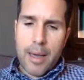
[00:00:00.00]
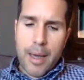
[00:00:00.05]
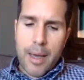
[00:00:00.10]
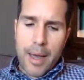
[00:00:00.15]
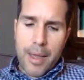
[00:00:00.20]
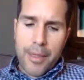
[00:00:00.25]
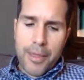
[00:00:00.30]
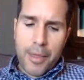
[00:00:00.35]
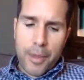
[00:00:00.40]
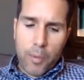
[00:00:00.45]

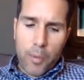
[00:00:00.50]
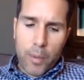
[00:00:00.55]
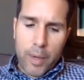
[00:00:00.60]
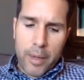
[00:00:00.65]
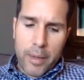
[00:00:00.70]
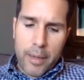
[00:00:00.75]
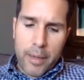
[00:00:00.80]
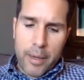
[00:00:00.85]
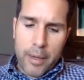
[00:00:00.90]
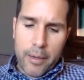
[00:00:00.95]
I think one of
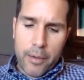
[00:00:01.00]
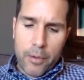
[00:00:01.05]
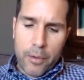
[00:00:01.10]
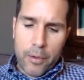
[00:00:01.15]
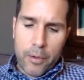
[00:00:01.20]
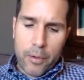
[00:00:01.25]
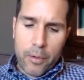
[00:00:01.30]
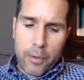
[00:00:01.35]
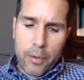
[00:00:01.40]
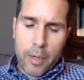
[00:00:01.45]
the
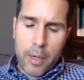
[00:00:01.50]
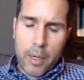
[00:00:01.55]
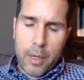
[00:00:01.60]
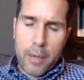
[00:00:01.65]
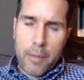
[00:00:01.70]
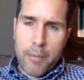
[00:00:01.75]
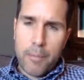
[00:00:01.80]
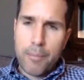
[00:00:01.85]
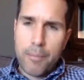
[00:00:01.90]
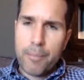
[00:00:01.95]
other
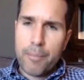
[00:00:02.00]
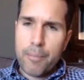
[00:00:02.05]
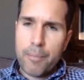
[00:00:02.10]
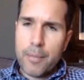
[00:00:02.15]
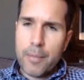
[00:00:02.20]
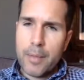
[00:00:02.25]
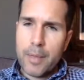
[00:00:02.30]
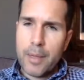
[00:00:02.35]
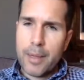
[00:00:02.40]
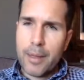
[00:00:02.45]

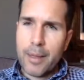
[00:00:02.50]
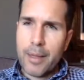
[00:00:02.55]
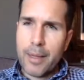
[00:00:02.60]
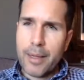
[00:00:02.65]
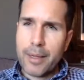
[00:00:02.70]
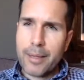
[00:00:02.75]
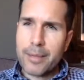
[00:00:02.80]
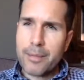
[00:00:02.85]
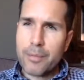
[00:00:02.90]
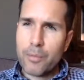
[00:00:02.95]

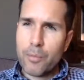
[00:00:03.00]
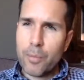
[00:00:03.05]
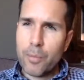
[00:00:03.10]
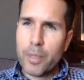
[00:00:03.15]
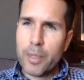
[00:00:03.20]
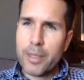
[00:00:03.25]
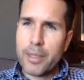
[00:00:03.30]
like really